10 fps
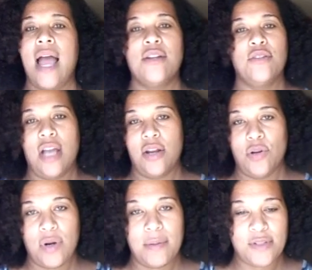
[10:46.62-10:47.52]
I know y'all
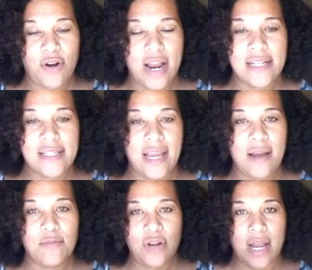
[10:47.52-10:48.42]
know what I'm trying to say.
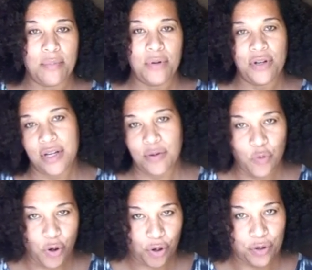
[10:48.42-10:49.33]
I'm trying to put it
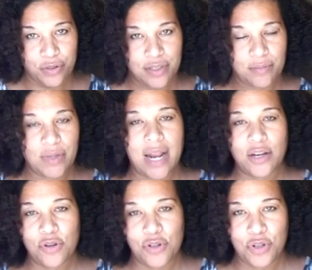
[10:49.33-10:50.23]
in words, but I
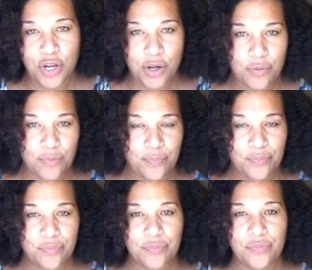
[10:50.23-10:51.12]
know you know.
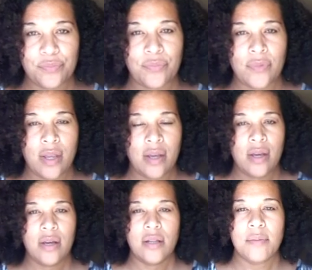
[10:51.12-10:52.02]

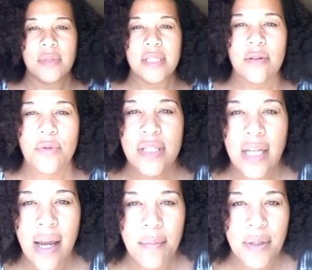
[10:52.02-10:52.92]
Let me see what
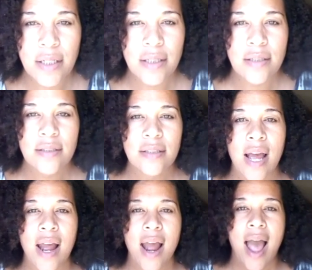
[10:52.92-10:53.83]
time it is.
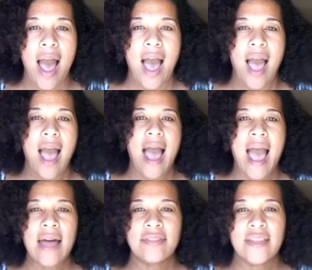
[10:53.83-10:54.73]

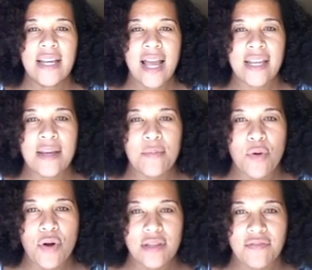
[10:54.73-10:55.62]
I think I get
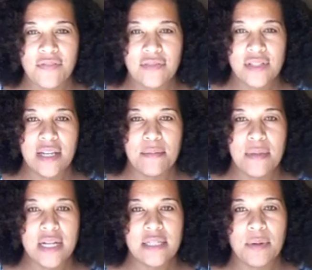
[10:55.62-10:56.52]
more than 15
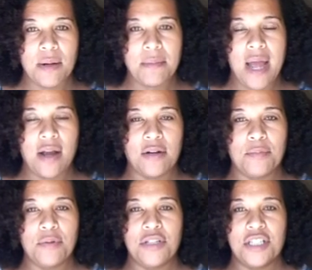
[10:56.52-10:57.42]
minutes, but I'm not going
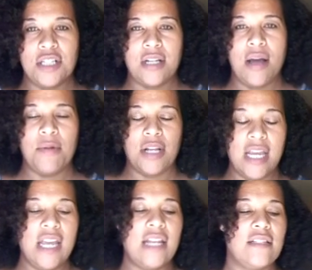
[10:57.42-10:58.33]
to push it. I'm going
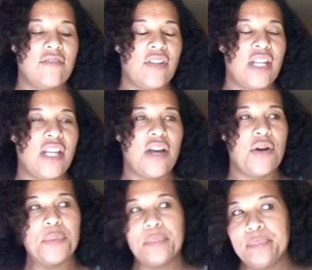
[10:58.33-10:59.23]
to end this
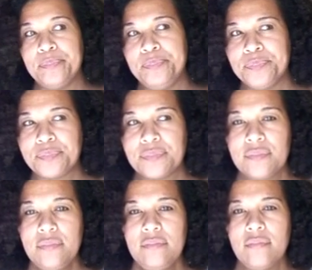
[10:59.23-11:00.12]
video
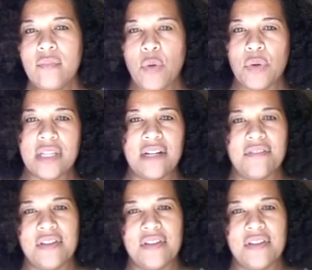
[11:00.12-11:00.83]
within a